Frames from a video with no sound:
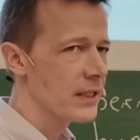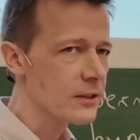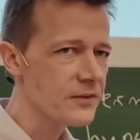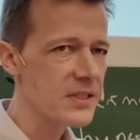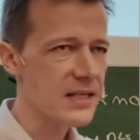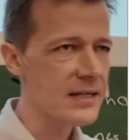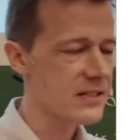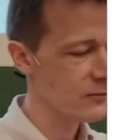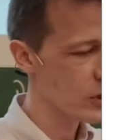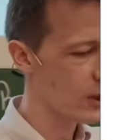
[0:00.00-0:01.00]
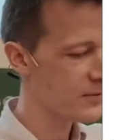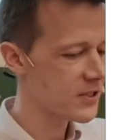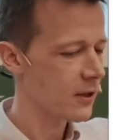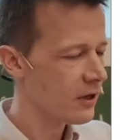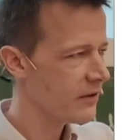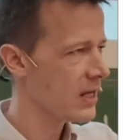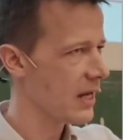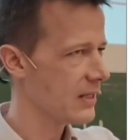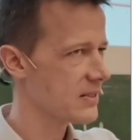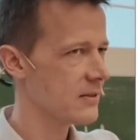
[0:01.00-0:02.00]
of this as we are observing
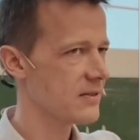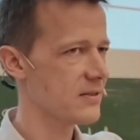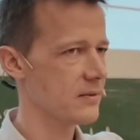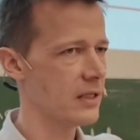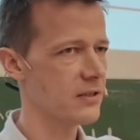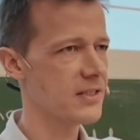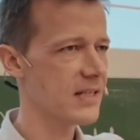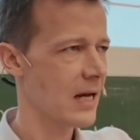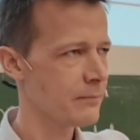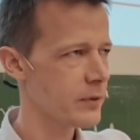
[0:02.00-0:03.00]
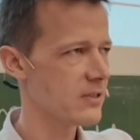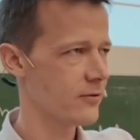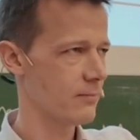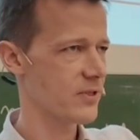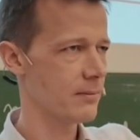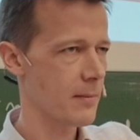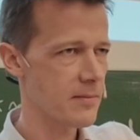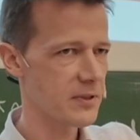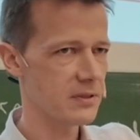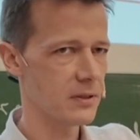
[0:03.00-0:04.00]
x's. They are samples from some
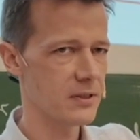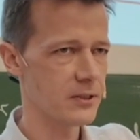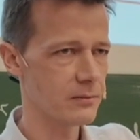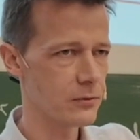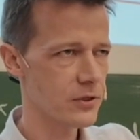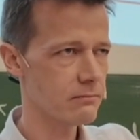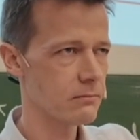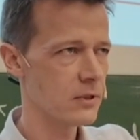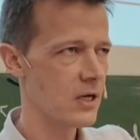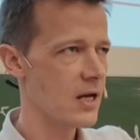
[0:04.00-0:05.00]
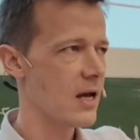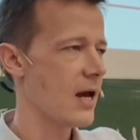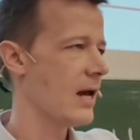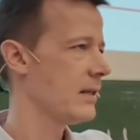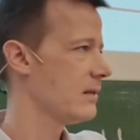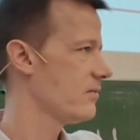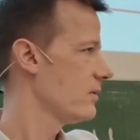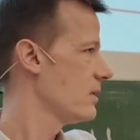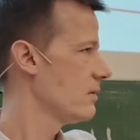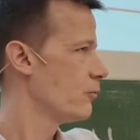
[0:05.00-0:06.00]
probability distribution, and
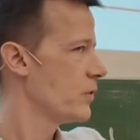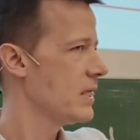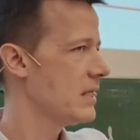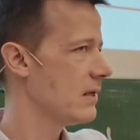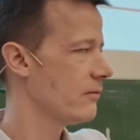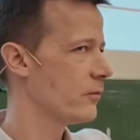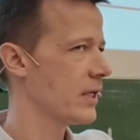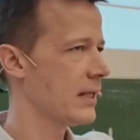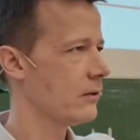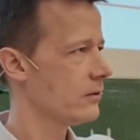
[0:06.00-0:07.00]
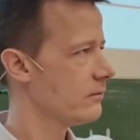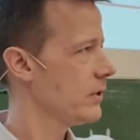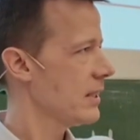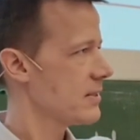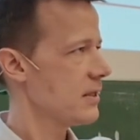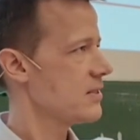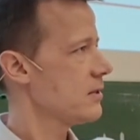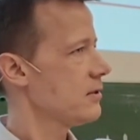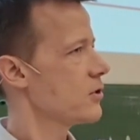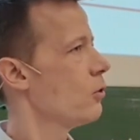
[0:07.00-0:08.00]
we are now, there's
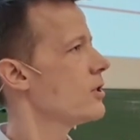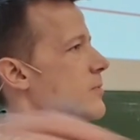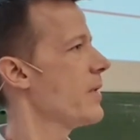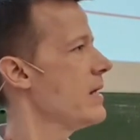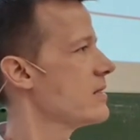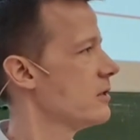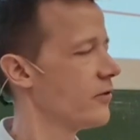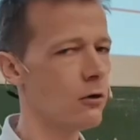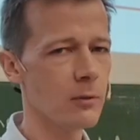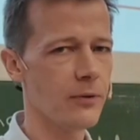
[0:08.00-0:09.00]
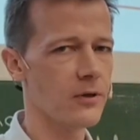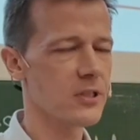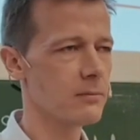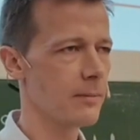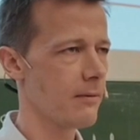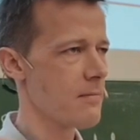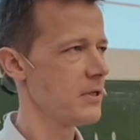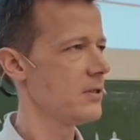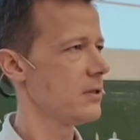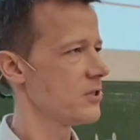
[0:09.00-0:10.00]
this whole space of all possible
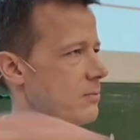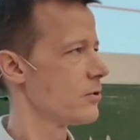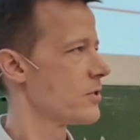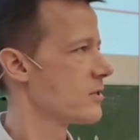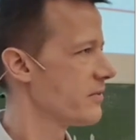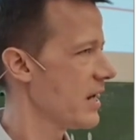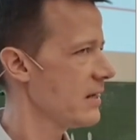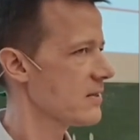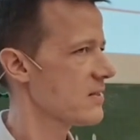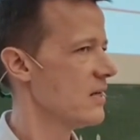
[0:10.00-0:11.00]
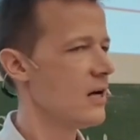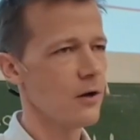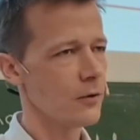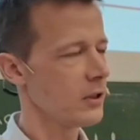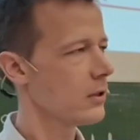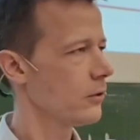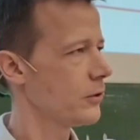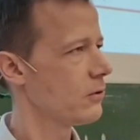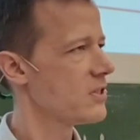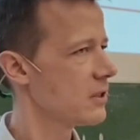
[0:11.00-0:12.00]
probability distributions over x. We're not going to
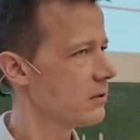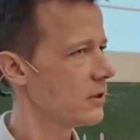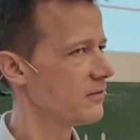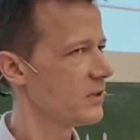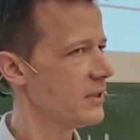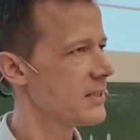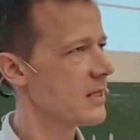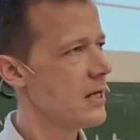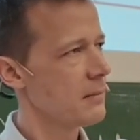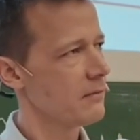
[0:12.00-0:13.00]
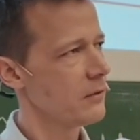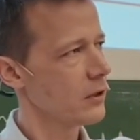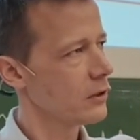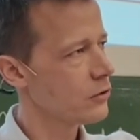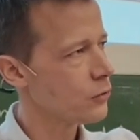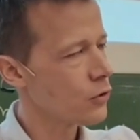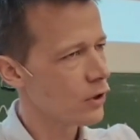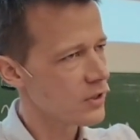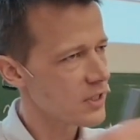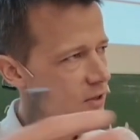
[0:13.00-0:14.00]
consider all of these, but we're going to
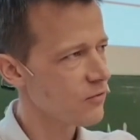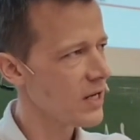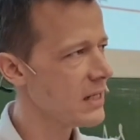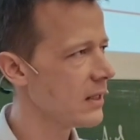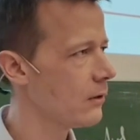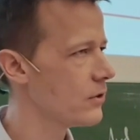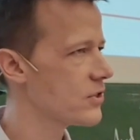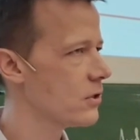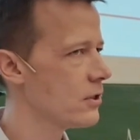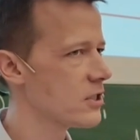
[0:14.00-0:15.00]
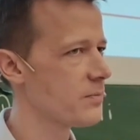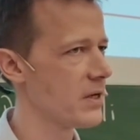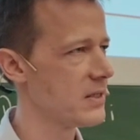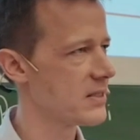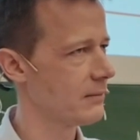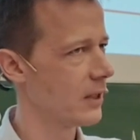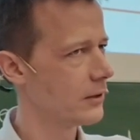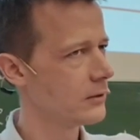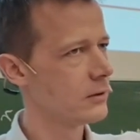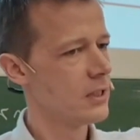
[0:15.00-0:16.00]
constrain our search space
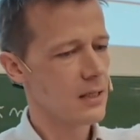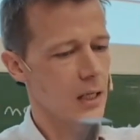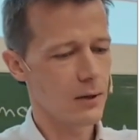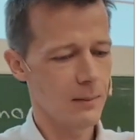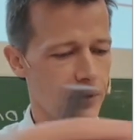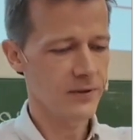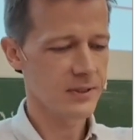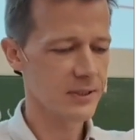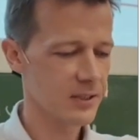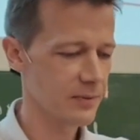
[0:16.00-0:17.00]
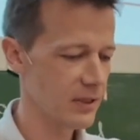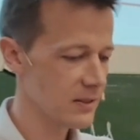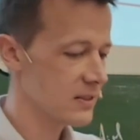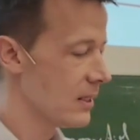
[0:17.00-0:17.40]
somehow, our hypothesis space,